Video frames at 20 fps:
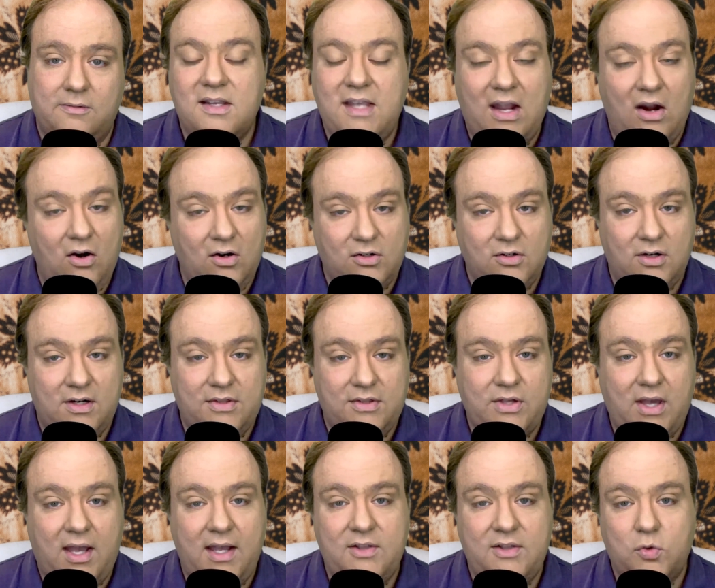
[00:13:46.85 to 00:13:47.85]
Character
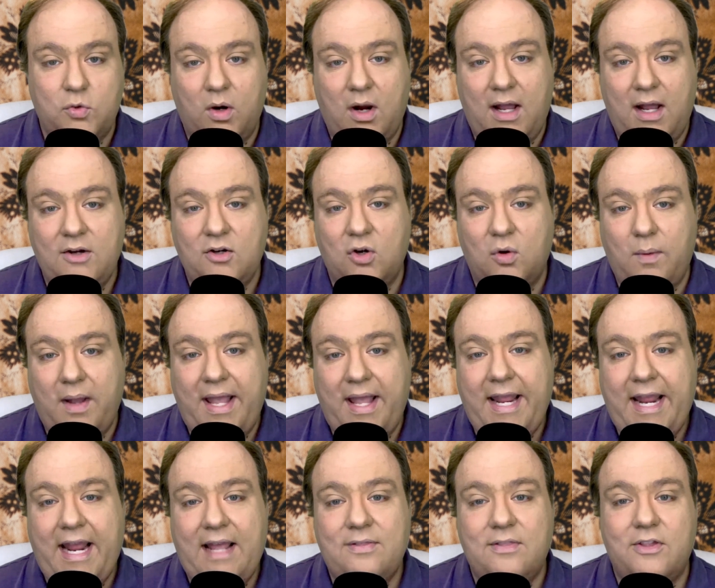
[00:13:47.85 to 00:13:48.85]
designs were
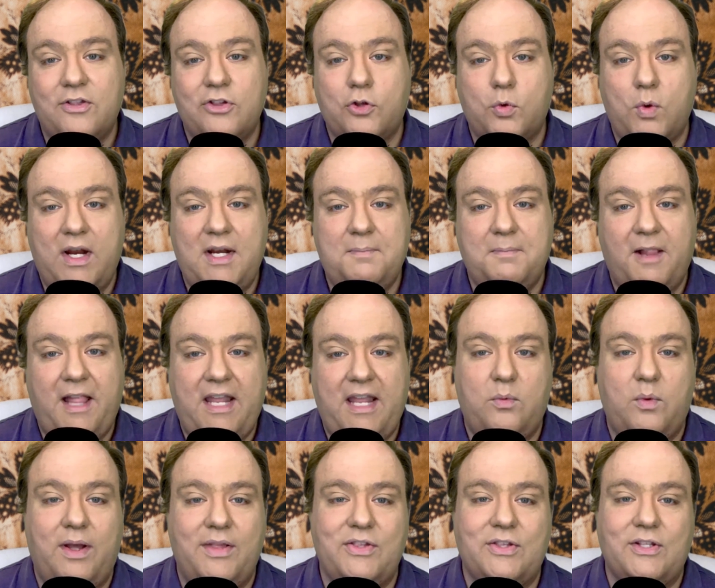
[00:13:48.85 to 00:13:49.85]
underway and the screenplay
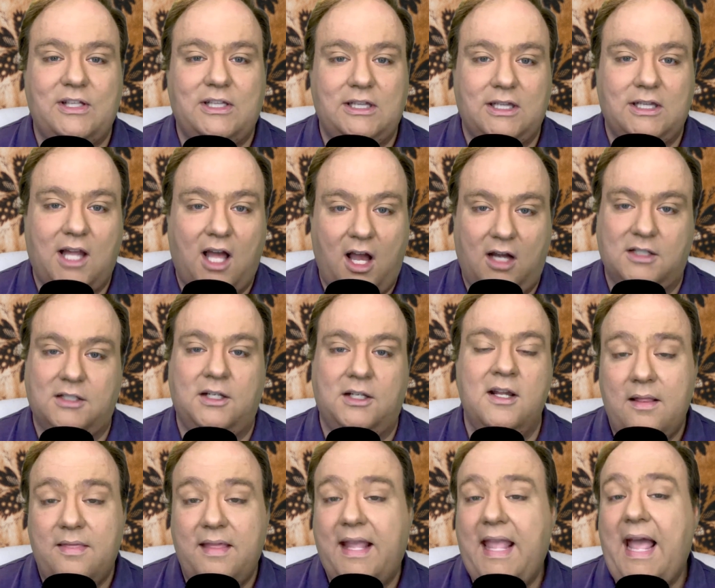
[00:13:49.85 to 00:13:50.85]
was locked.
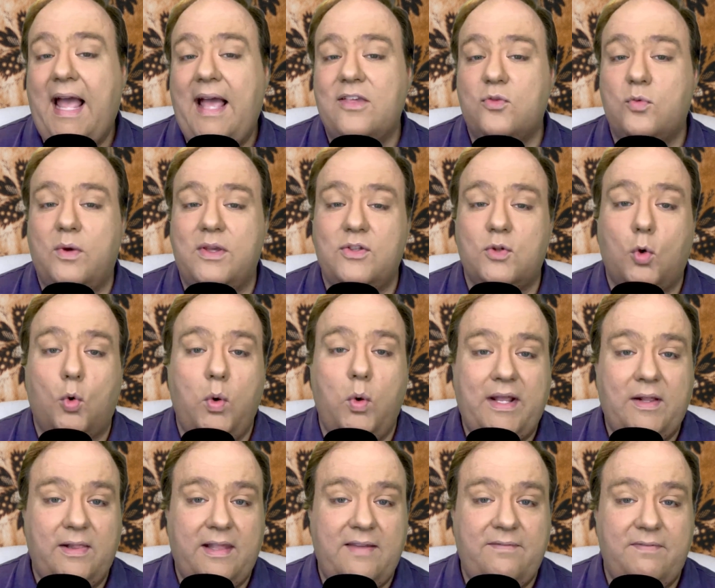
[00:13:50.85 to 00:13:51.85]
The cast was
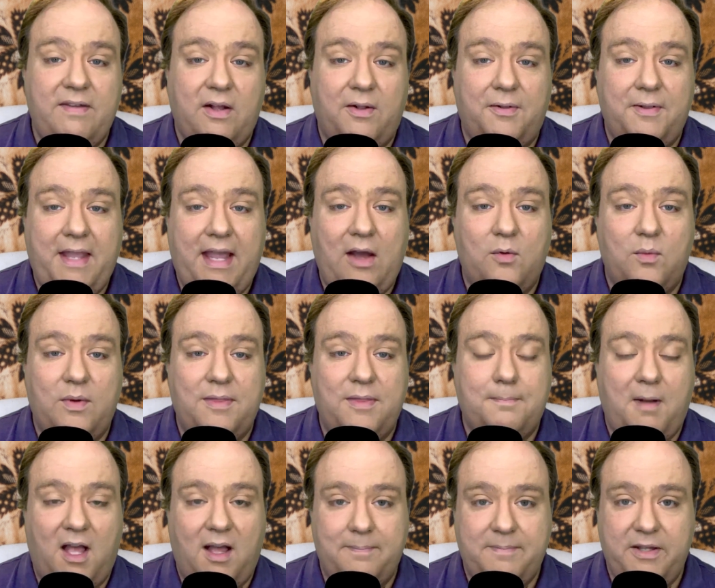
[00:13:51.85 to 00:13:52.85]
quickly filled out with
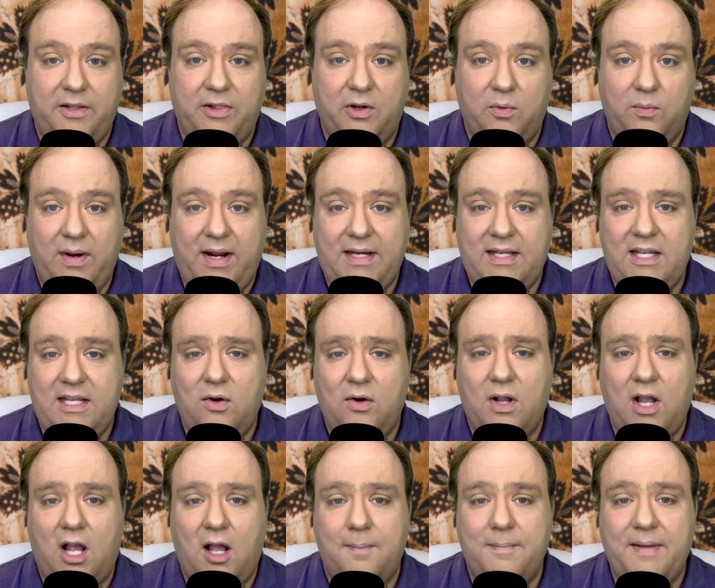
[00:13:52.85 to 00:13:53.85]
popular radio
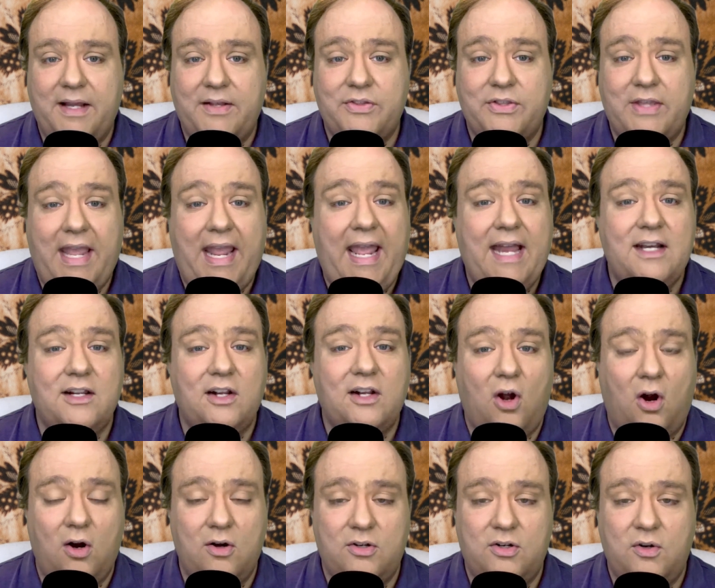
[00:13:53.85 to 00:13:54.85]
comics and
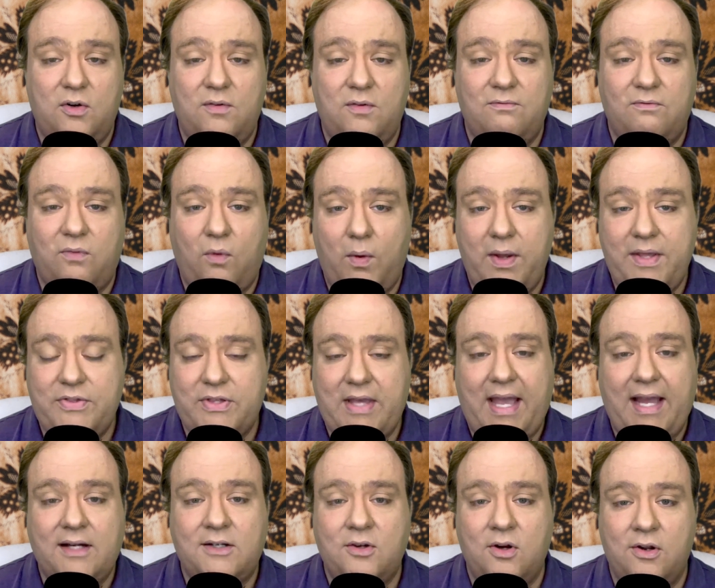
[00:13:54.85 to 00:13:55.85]
cartoon voice
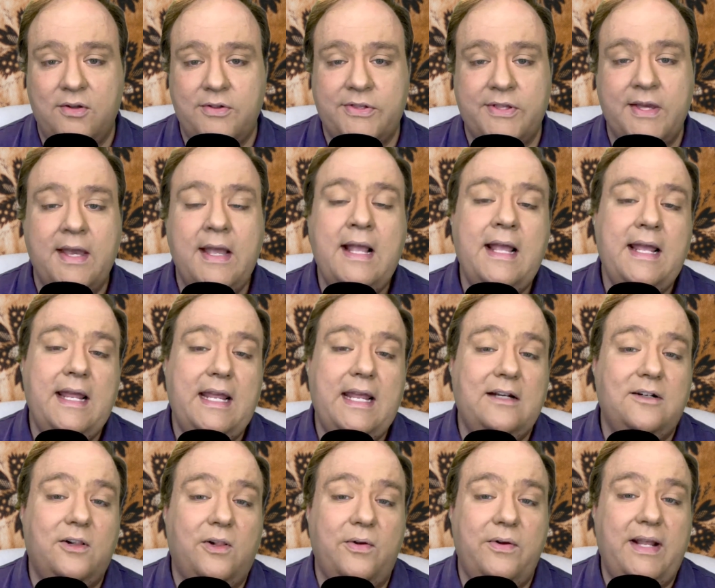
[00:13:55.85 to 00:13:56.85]
actors,
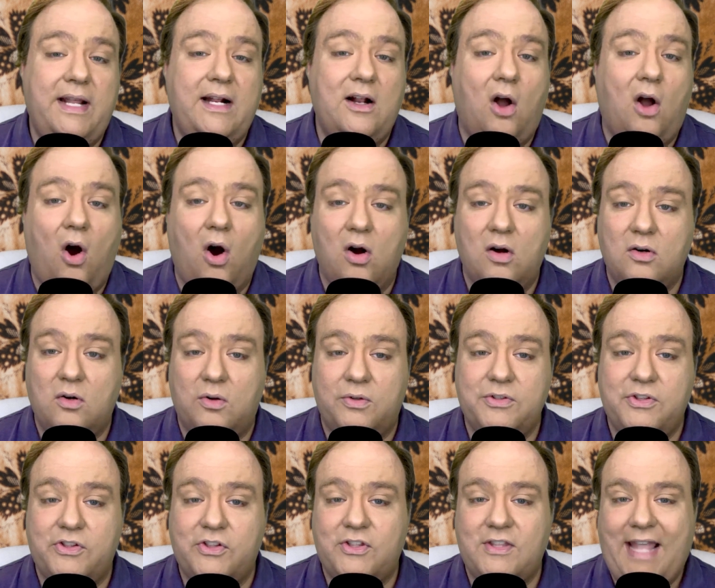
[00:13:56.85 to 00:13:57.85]
including
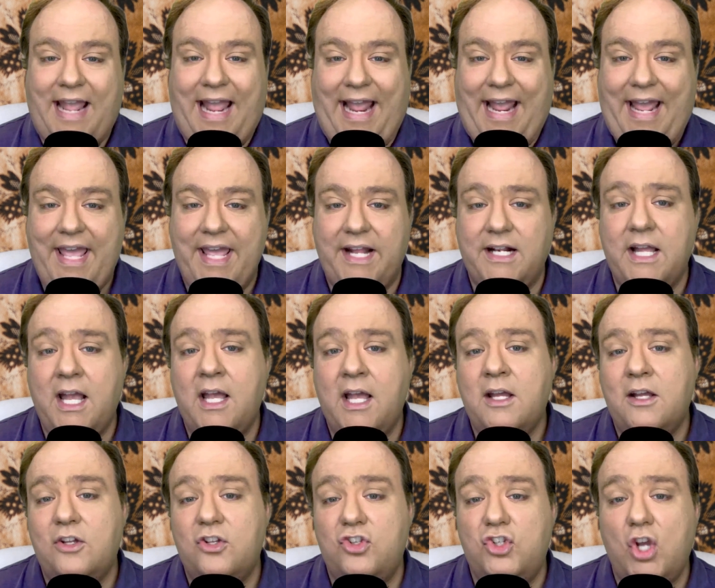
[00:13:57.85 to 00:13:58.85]
Arnold Stang,
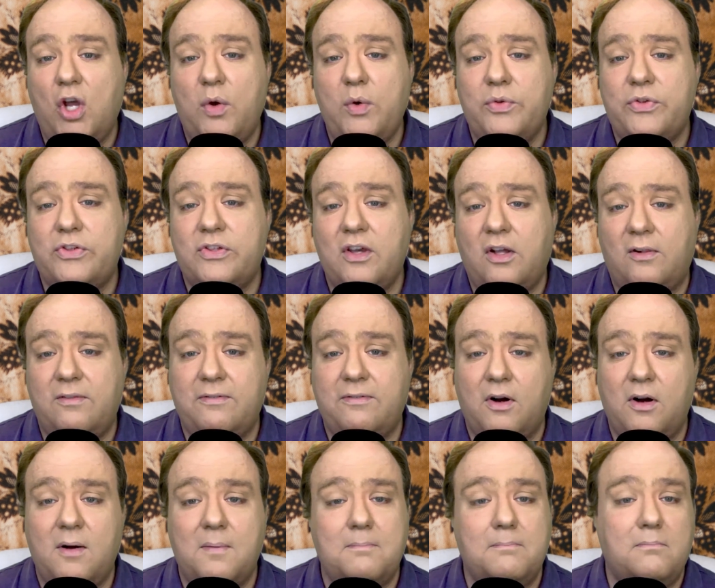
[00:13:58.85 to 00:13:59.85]
Joe
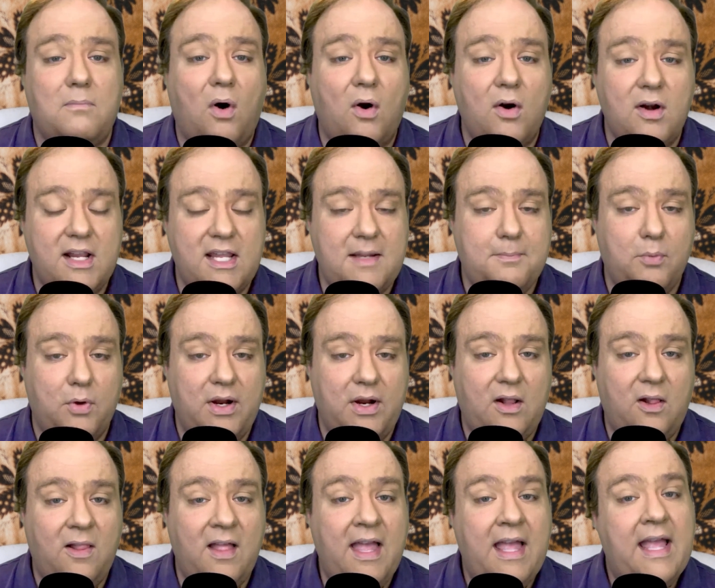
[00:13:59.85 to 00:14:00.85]
Silver, Marty
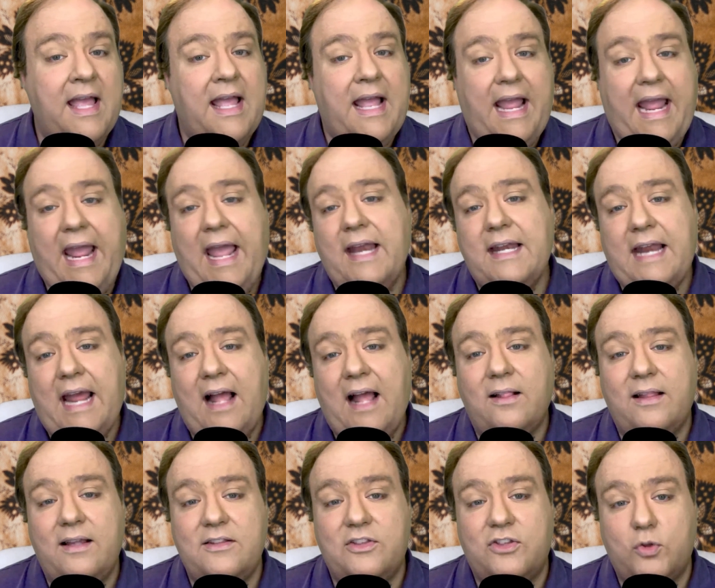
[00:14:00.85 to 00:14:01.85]
Brill, and
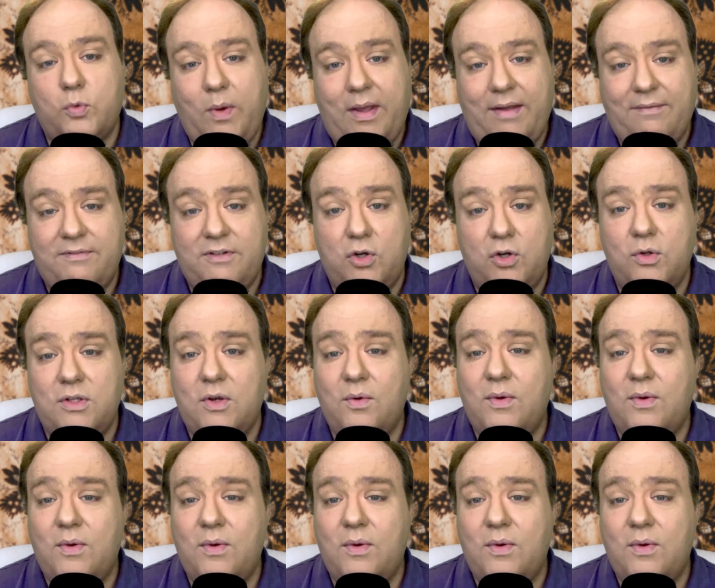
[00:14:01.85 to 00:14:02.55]
Allen Swift, who you